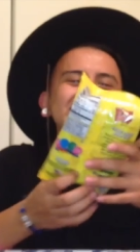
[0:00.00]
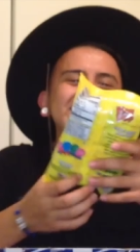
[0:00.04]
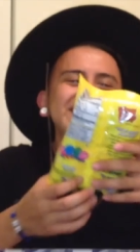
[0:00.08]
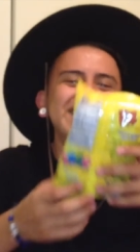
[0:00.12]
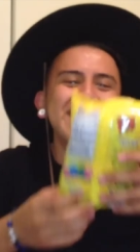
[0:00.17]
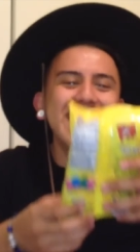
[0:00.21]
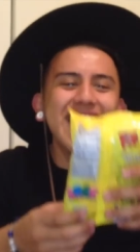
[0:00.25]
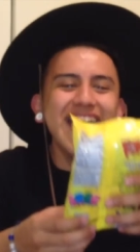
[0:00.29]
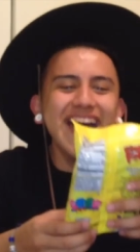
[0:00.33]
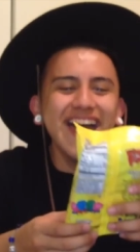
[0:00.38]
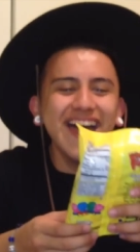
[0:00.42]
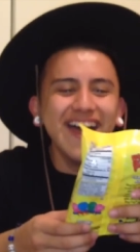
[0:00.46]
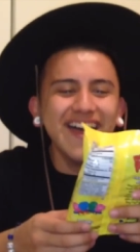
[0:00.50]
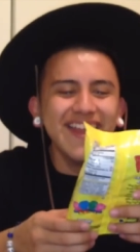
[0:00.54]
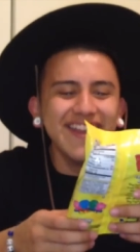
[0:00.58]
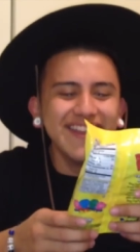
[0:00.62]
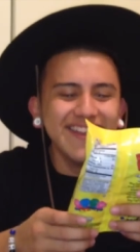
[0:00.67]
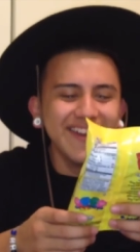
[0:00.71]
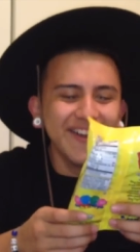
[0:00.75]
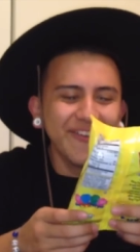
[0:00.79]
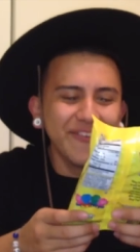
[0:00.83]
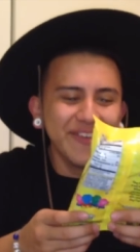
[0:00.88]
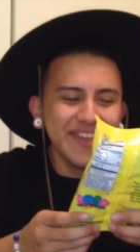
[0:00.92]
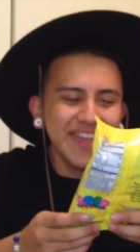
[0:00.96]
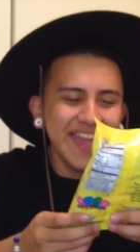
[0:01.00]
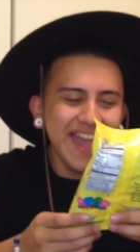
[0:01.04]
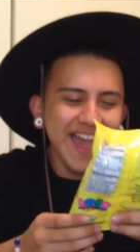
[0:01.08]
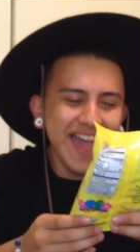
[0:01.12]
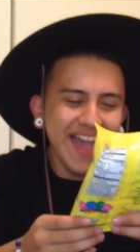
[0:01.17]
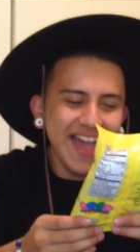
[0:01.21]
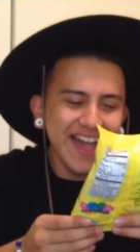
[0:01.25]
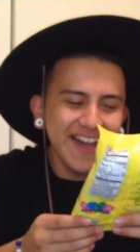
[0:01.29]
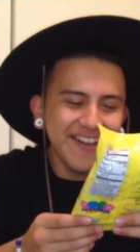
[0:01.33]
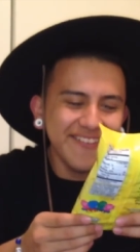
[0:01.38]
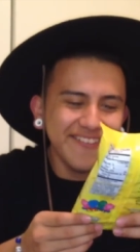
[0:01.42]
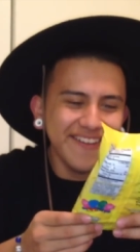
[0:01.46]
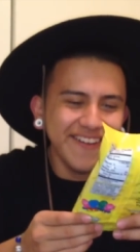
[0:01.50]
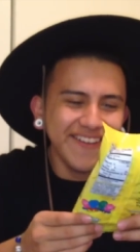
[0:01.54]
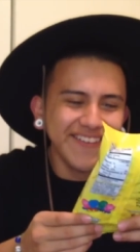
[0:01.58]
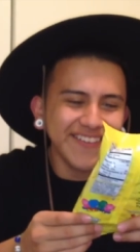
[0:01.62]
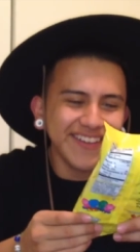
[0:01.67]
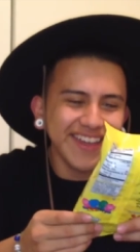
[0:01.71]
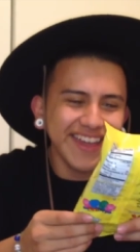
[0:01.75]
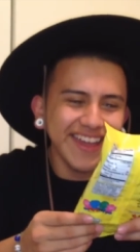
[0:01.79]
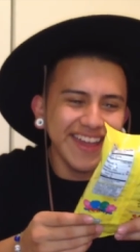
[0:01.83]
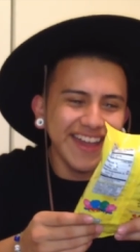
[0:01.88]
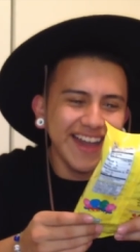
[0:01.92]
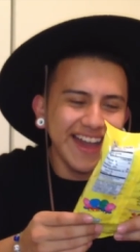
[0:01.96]
Then we have,
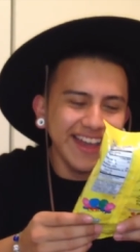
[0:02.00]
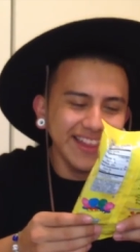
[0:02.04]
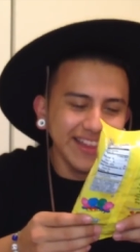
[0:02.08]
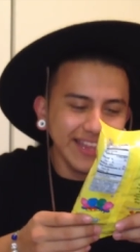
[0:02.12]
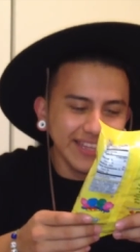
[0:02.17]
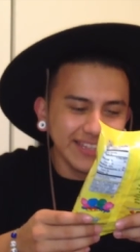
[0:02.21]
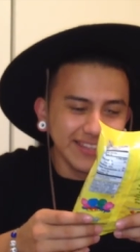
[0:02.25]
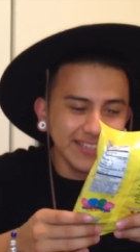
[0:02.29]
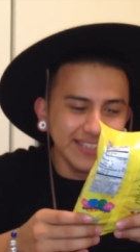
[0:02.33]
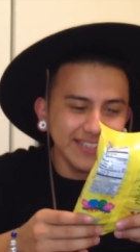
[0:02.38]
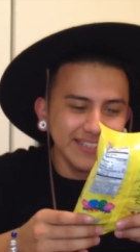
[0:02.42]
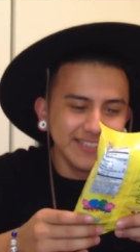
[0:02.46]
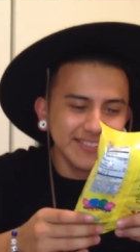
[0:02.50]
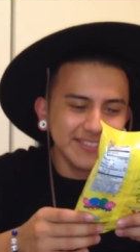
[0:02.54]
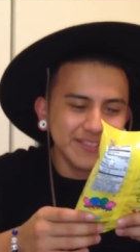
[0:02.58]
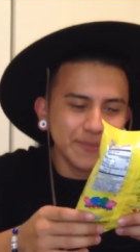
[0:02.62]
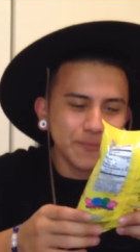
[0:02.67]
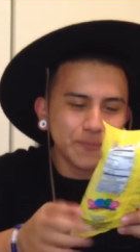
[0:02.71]
okay, I like these.